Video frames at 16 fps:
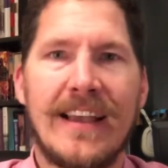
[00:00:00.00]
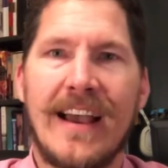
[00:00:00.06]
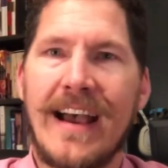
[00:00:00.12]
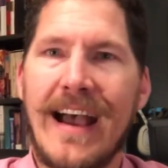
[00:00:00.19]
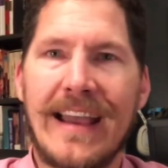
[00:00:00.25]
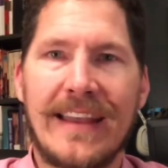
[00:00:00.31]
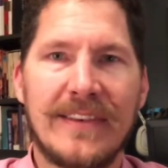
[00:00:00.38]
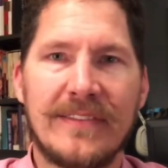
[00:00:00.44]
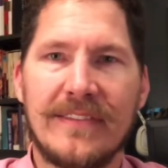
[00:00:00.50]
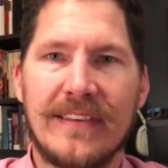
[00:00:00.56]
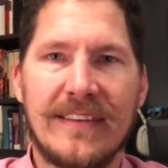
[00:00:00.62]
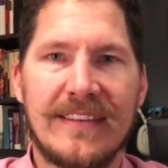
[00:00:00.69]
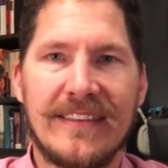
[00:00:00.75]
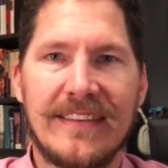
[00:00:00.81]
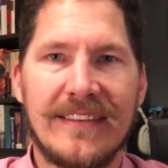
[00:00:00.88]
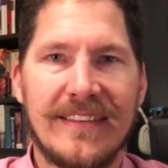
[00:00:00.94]
I
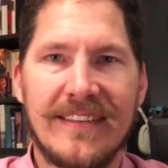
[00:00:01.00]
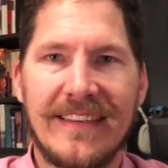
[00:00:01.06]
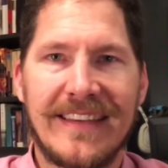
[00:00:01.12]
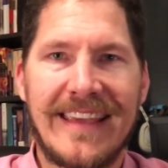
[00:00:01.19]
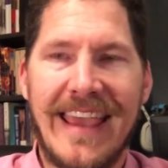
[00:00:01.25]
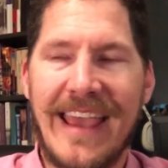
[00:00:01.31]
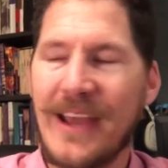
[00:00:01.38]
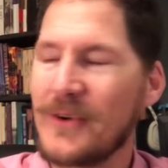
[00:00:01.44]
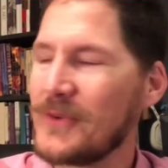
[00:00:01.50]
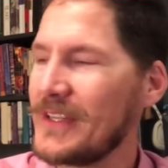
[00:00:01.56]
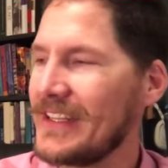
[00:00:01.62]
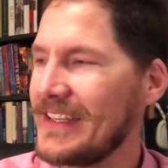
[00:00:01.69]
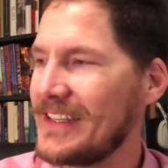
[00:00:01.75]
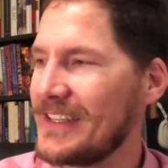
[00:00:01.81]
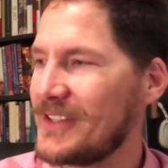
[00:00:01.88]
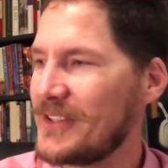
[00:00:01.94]
can't
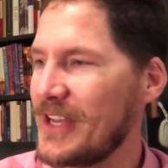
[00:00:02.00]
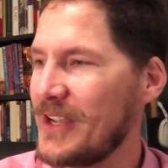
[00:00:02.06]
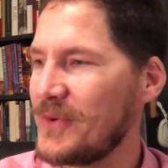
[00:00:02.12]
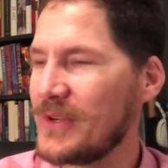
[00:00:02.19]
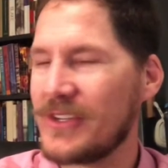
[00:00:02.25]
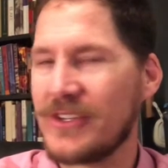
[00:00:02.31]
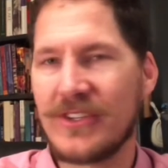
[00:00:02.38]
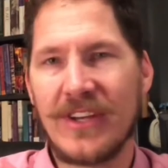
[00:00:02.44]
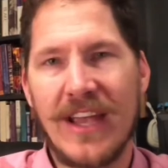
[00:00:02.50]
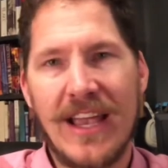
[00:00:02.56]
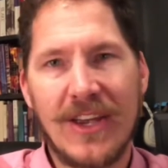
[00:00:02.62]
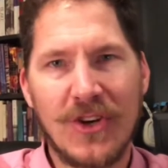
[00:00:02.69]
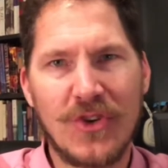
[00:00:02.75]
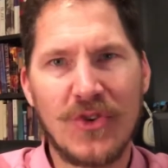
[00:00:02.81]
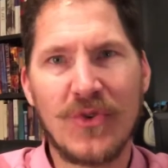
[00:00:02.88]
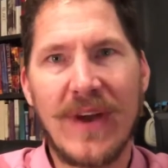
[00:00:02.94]
really distinguish
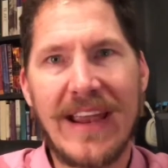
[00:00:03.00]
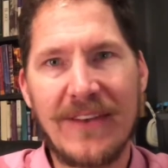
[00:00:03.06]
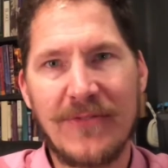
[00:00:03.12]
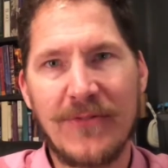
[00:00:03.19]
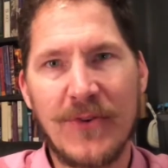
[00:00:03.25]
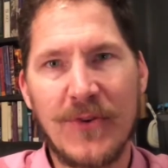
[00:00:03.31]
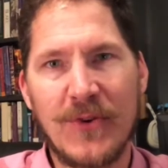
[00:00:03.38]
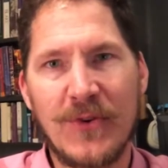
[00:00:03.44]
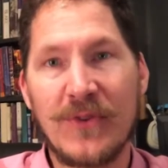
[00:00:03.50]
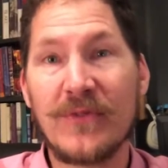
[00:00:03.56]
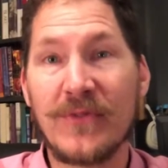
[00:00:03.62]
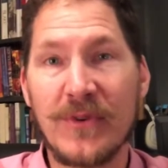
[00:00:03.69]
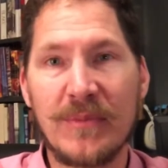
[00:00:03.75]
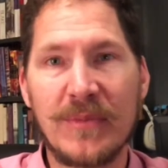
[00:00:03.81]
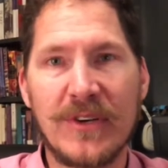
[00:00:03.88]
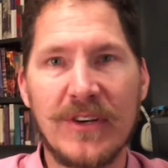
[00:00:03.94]
great food
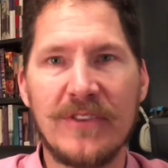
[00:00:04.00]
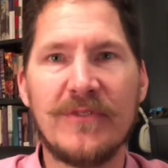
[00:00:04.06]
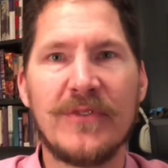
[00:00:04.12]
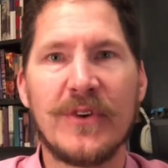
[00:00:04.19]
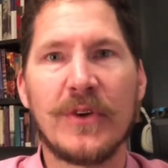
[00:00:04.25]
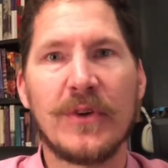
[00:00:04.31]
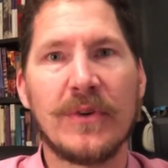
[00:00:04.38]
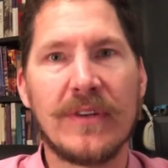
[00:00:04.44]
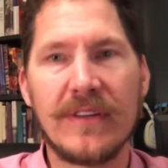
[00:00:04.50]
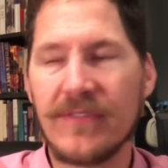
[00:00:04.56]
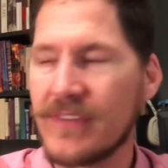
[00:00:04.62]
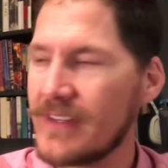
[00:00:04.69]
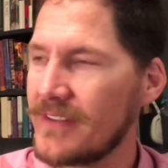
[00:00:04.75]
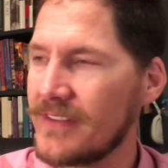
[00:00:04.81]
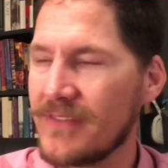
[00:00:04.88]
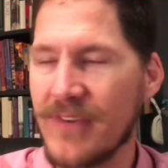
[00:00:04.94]
from good food.
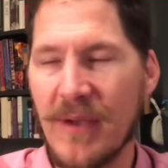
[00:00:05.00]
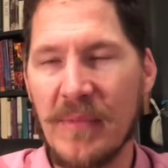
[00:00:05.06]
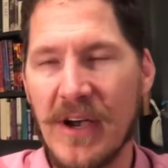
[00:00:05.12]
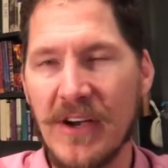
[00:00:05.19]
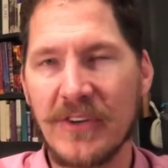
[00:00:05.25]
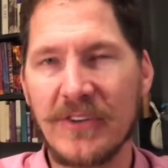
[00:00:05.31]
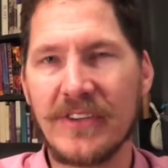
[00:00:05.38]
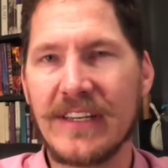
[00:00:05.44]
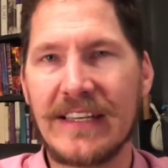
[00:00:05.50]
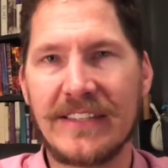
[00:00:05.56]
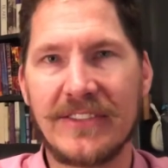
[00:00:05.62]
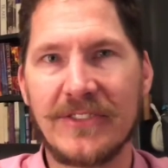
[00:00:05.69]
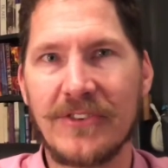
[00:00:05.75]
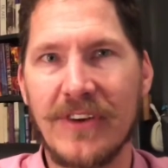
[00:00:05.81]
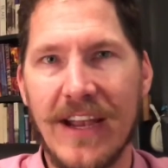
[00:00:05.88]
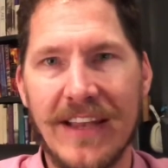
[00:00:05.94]
If I'm hungry,
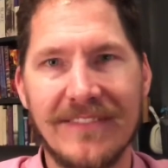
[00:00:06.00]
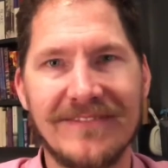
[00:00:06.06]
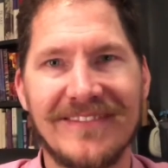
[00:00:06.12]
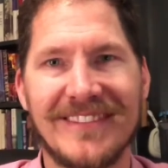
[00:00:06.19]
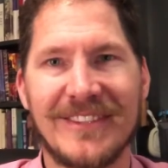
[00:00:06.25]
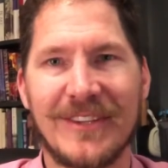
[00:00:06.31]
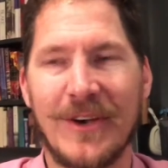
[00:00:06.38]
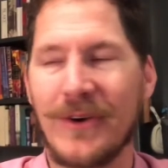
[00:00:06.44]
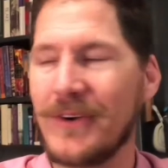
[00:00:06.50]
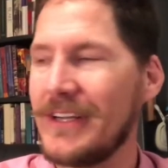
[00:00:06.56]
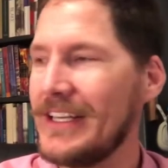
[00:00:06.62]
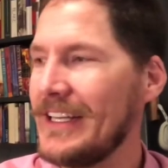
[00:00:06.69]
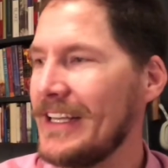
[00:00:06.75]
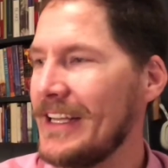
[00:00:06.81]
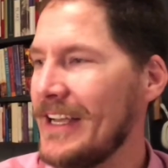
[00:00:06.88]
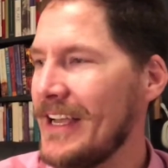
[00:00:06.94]
it's great. So
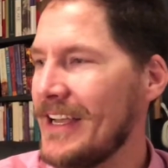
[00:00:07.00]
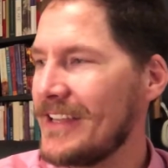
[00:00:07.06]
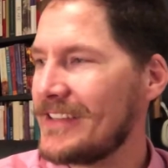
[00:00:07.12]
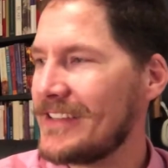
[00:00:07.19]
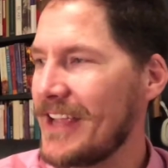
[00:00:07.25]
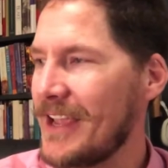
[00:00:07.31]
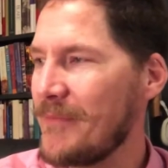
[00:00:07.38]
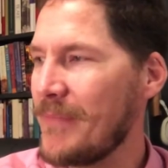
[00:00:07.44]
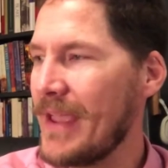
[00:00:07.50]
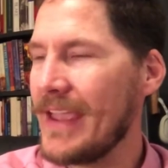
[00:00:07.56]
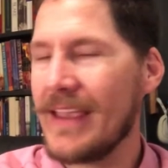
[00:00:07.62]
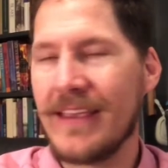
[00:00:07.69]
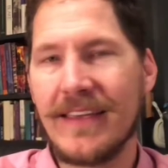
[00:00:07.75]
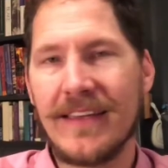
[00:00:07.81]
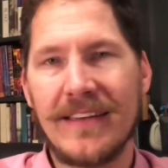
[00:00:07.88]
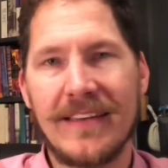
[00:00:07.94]
same
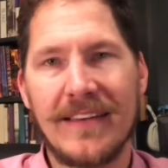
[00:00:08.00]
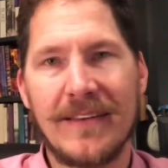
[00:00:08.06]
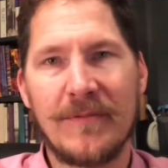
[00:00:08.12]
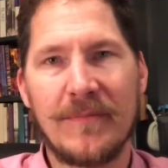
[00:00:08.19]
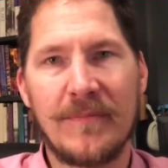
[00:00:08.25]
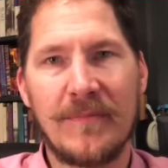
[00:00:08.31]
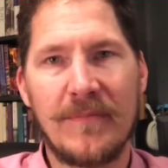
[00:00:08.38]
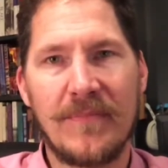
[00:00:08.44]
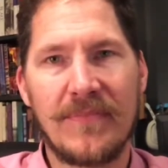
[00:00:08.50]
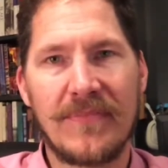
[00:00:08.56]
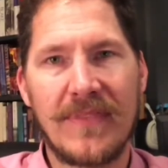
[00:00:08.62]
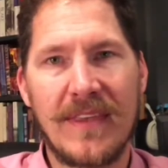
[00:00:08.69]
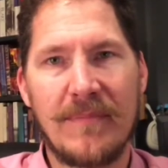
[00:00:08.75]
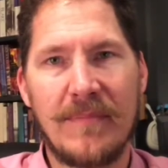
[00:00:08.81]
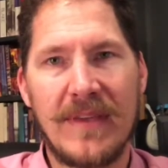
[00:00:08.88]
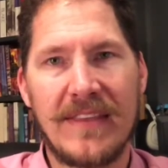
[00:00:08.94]
may
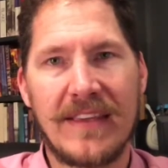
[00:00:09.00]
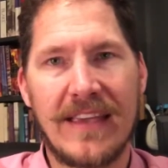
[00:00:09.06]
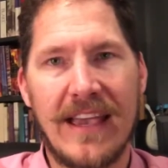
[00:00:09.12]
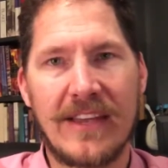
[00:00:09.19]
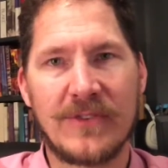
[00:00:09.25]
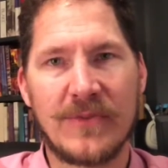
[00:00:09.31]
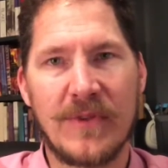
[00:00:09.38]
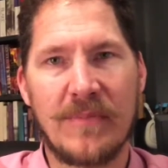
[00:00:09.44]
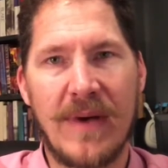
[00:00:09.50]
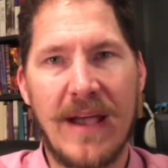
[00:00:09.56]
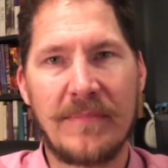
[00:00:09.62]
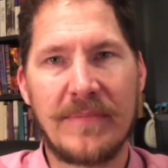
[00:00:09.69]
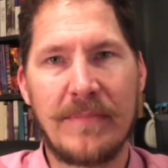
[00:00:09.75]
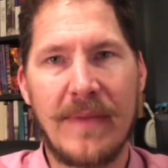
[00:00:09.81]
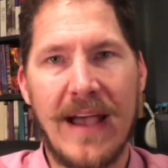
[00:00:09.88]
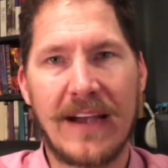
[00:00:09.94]
be the case with
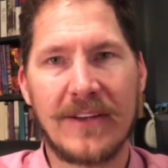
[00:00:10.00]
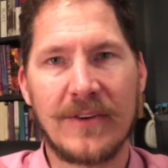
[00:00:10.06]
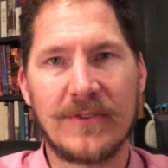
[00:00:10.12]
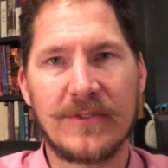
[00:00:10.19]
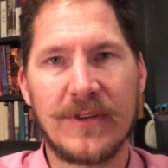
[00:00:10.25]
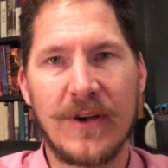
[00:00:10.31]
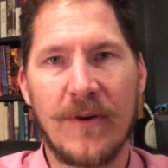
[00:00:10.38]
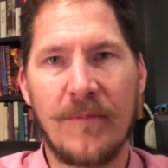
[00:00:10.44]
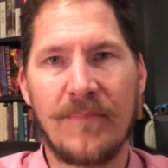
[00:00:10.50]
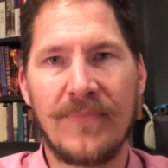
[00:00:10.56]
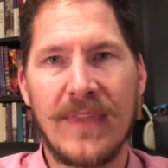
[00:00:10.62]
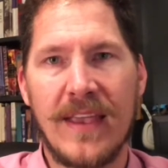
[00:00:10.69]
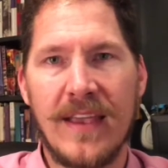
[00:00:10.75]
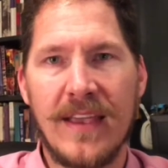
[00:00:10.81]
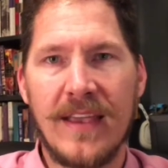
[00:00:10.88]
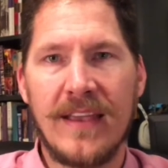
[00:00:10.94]
pipe tobacco. So
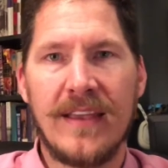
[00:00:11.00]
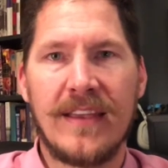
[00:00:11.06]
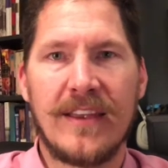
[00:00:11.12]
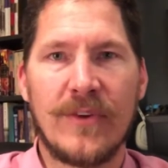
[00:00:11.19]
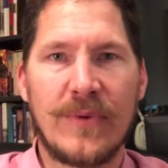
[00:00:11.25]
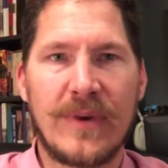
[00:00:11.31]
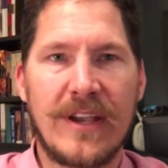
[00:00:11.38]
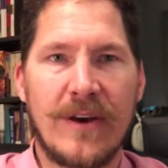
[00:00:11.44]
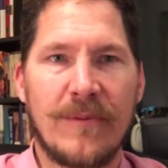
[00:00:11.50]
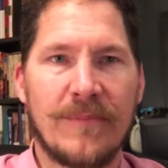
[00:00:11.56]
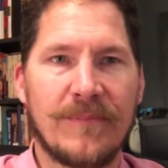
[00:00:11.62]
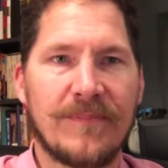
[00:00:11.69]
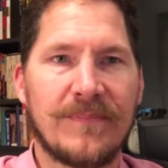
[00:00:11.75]
here we go.